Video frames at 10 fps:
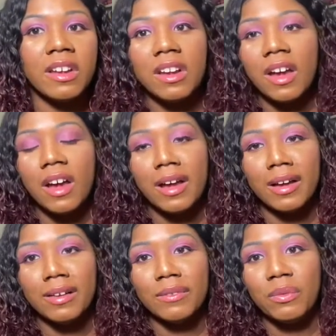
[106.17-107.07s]

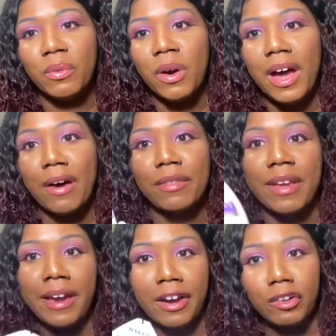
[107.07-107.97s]
of how the
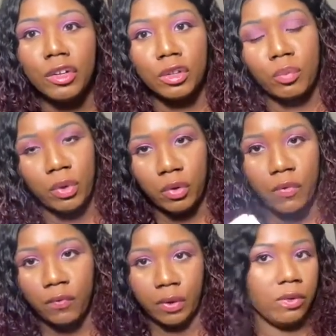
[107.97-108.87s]
hair looked when you
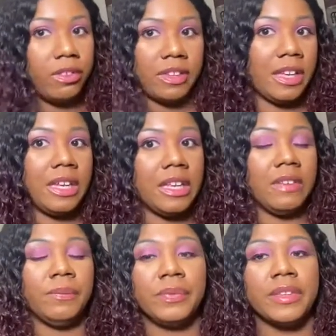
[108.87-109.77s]
first get it.
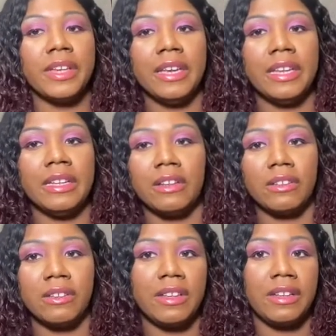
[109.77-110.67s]
It looks
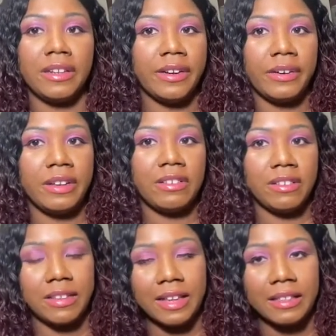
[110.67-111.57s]
literally just
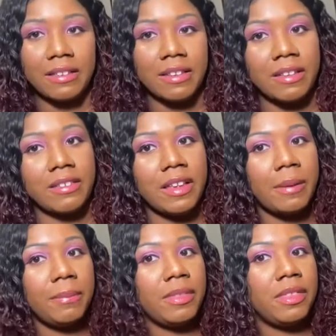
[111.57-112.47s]
like this,
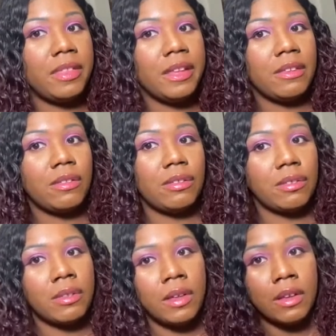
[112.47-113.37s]
except this,
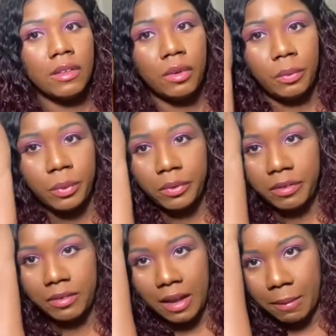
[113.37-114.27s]
the roots
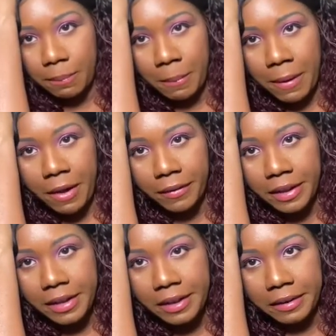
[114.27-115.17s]
stop about
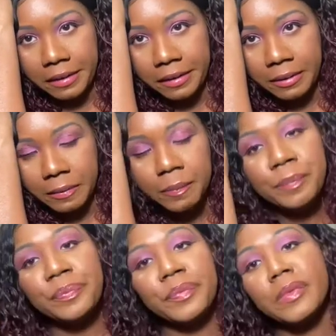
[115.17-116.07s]
here.
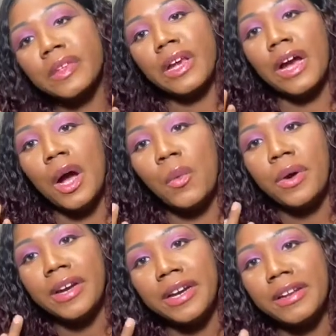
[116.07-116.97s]
I
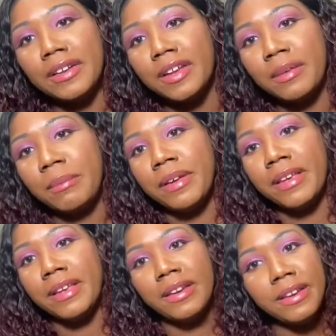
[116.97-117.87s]
wanted a little
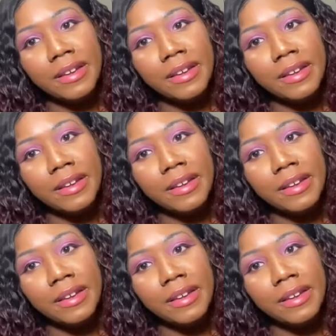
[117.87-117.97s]
bit